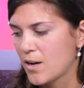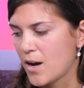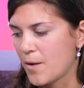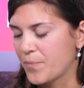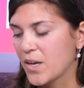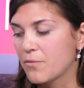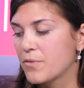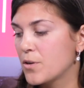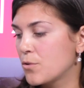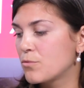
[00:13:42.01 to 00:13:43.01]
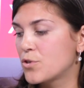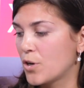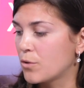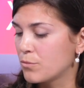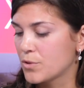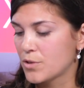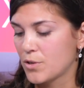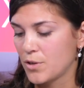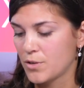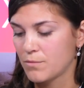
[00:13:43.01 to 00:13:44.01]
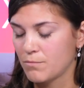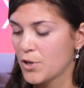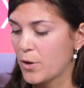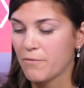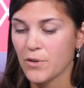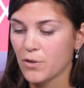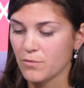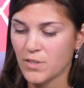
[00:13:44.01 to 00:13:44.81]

um, if you don't, you know, if you don't